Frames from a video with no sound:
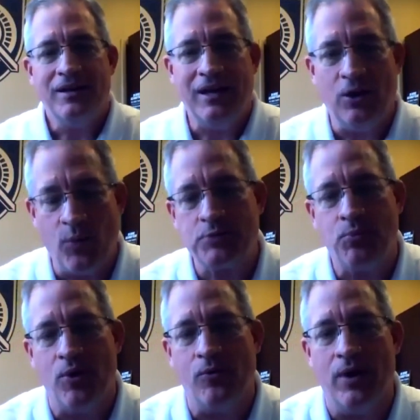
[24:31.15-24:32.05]
in a West
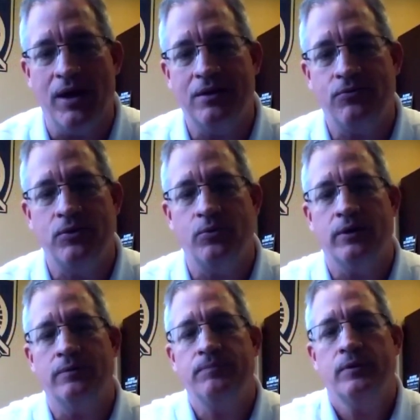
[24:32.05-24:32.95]
Point way, if you
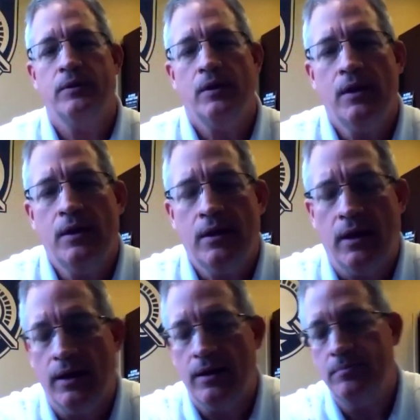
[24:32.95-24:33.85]
will.
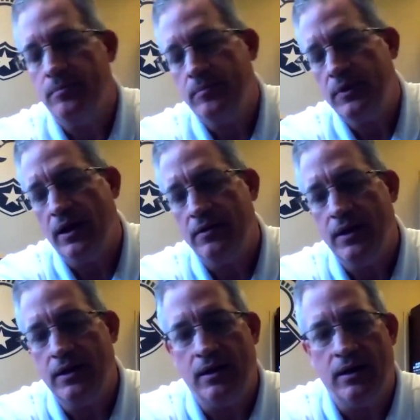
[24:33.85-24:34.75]
Um, yeah, and
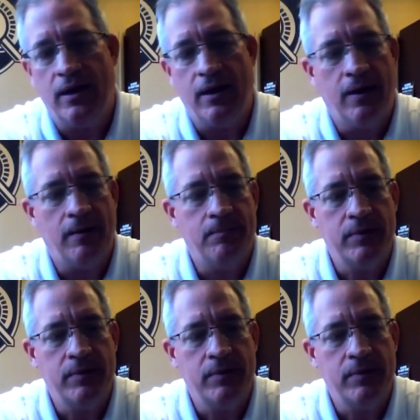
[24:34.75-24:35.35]
then uh,